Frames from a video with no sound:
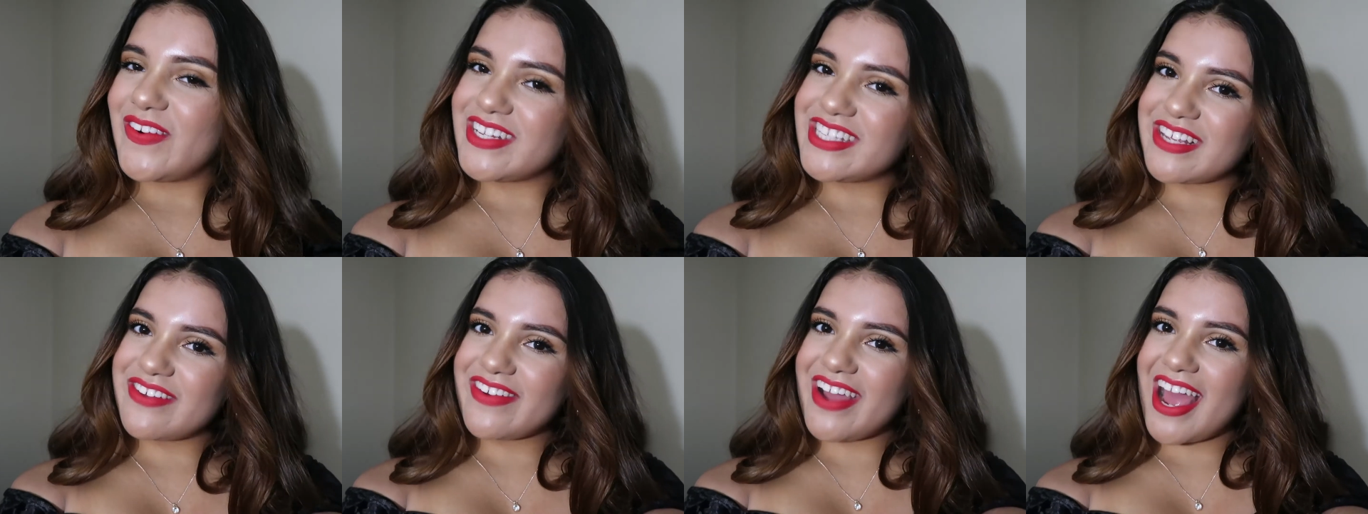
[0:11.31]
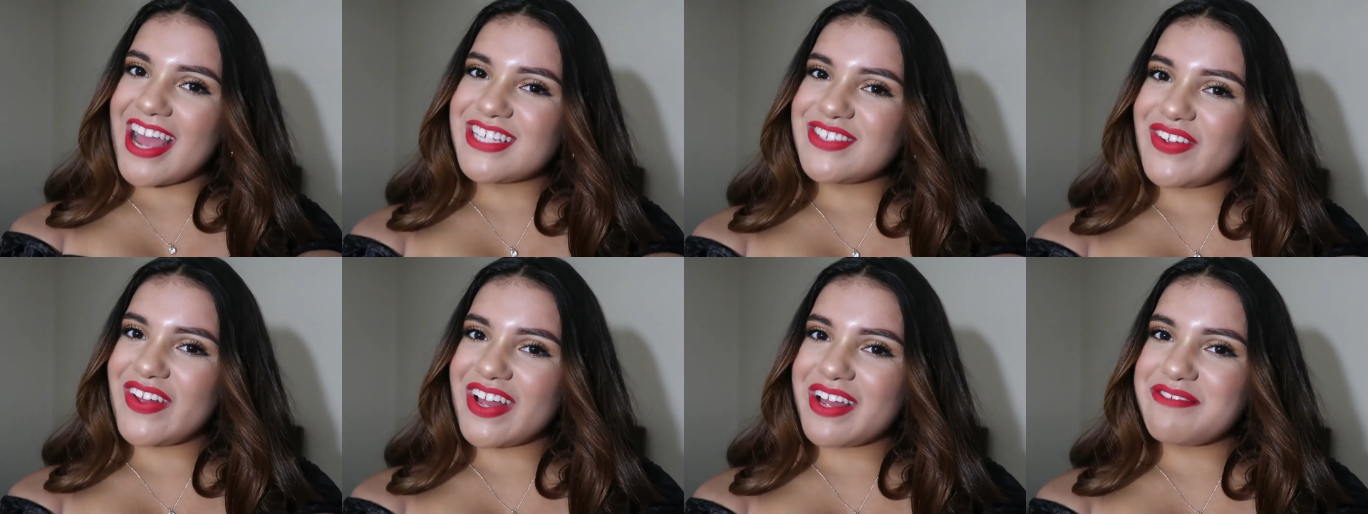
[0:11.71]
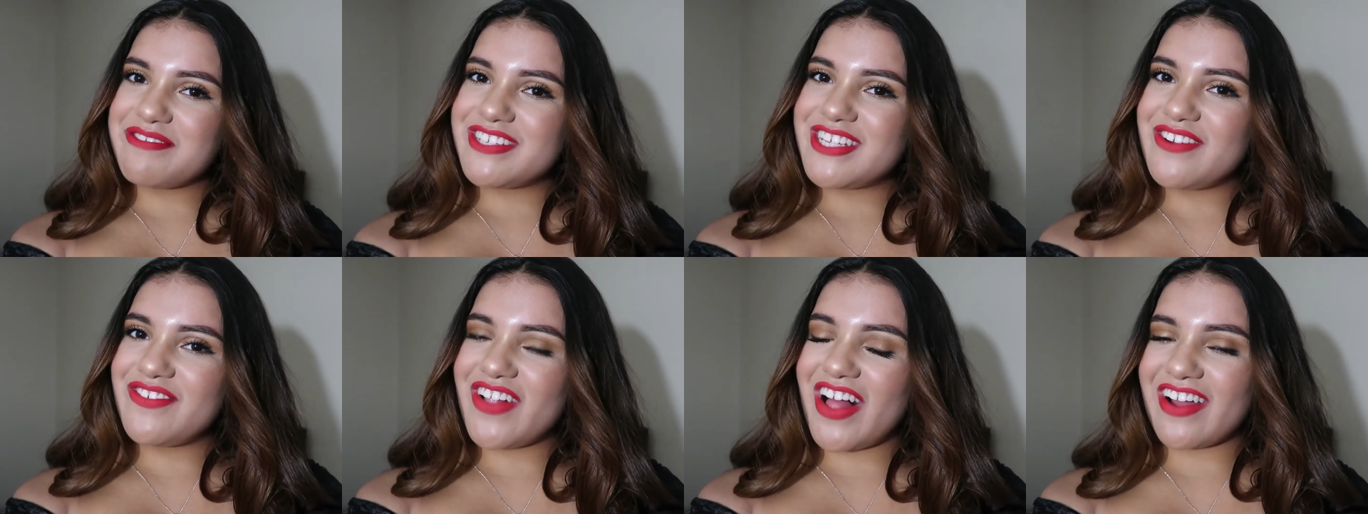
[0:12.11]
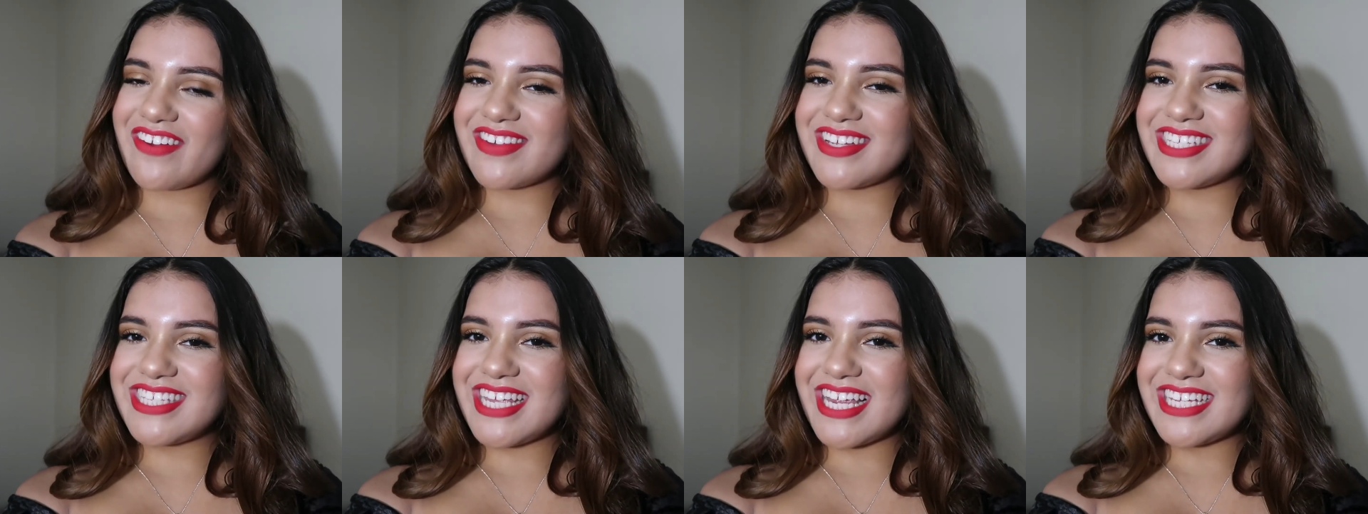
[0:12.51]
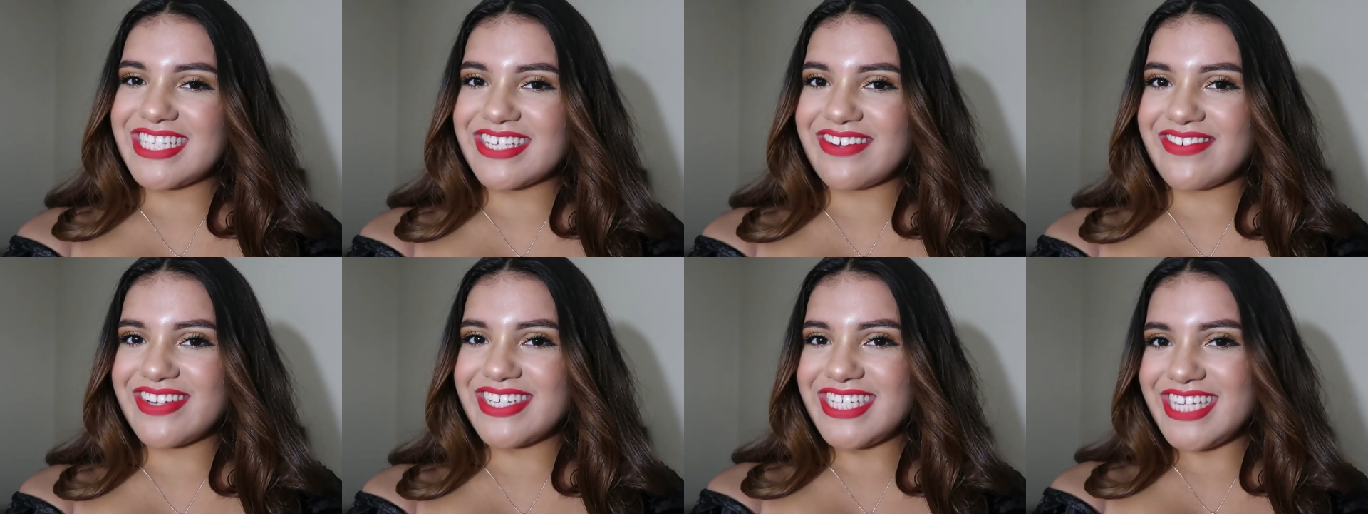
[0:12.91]
What's up guys? Welcome to Vlogmas Day
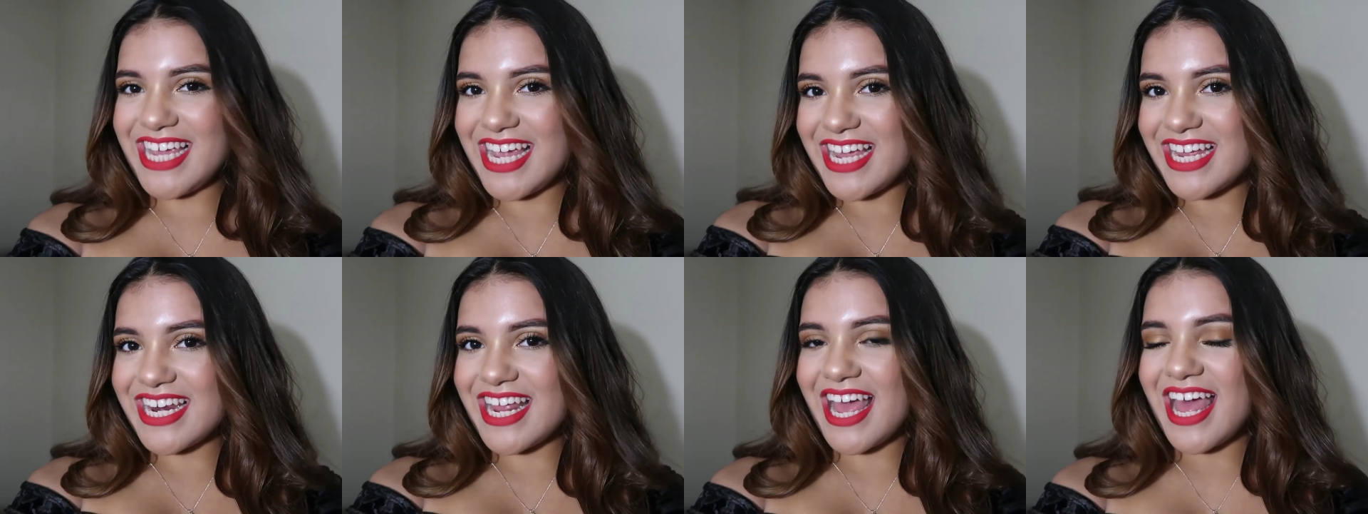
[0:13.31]
17.